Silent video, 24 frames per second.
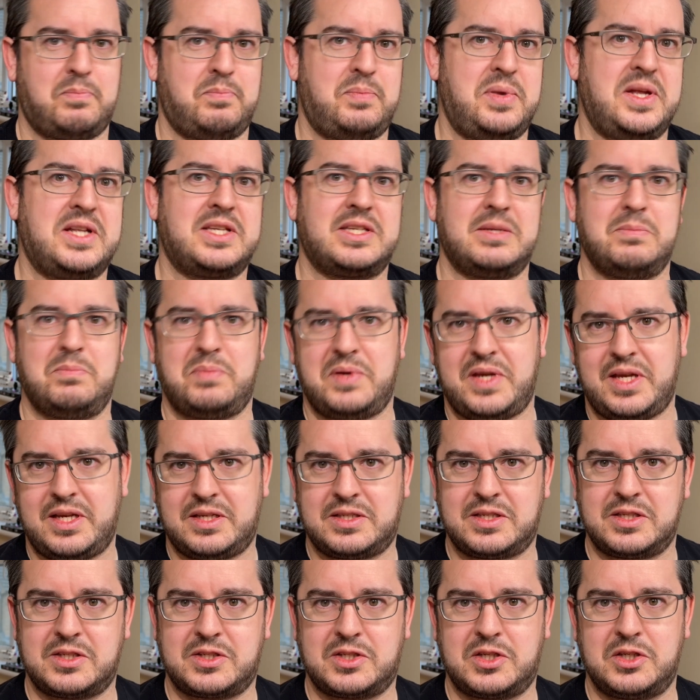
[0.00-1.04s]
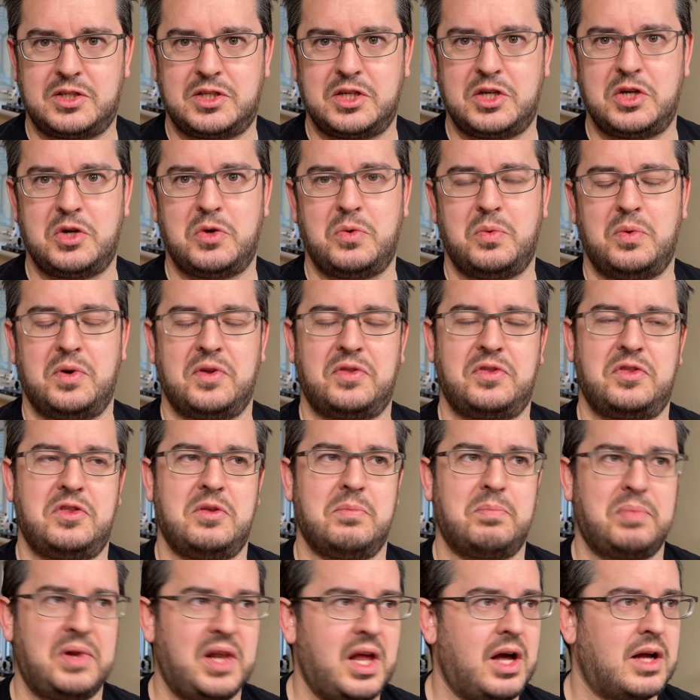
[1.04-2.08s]
bits and pieces to do with
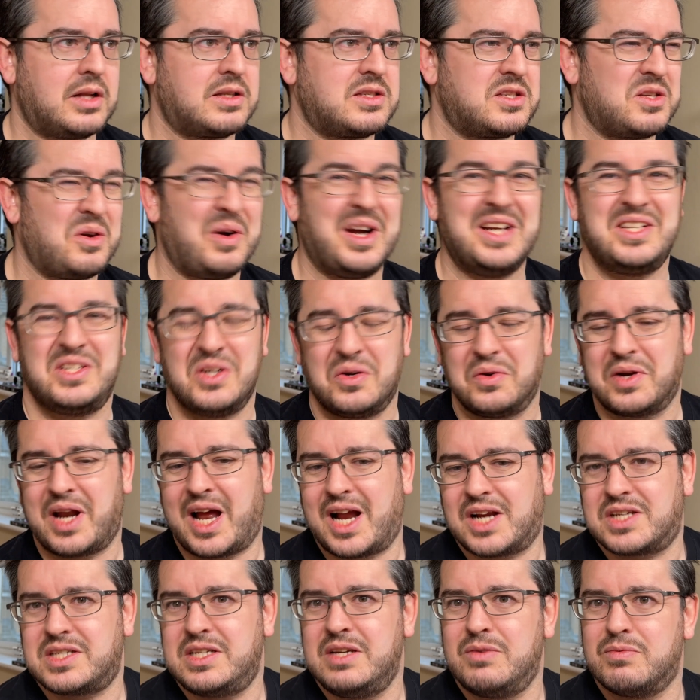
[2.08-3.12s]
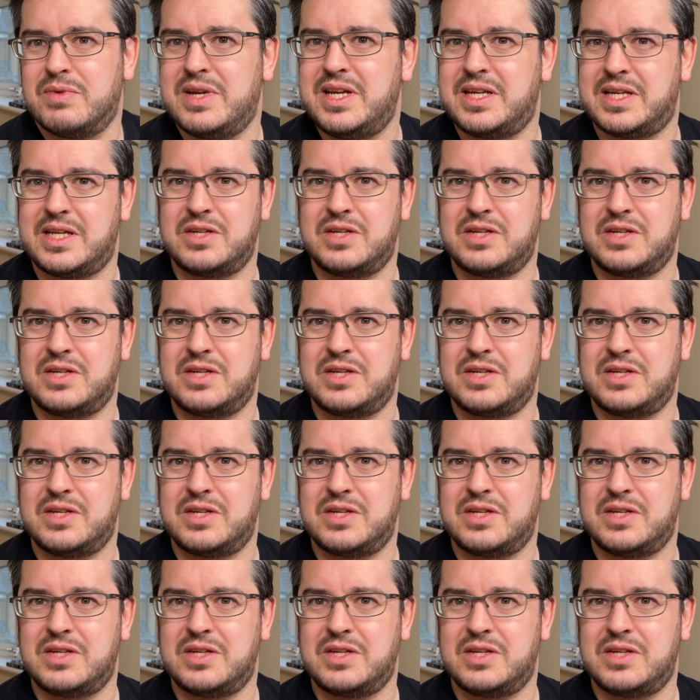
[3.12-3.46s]
the plot. So I don't actually read